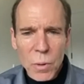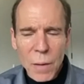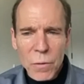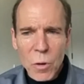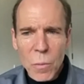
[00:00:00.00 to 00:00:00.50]
we
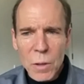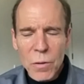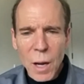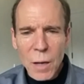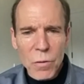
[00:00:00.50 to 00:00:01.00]
have so
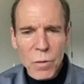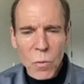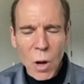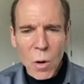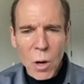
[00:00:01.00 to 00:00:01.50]
much nitrogen
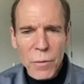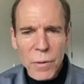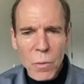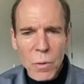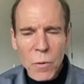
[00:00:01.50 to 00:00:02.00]
runoff
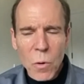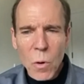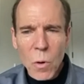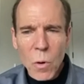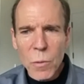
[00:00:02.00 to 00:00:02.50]
that we've
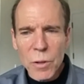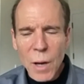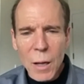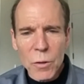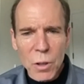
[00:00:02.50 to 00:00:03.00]
caused so much
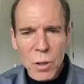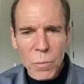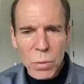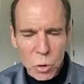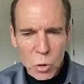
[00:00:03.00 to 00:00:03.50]
algae
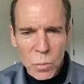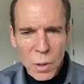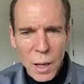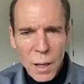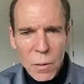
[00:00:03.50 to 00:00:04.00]
bloom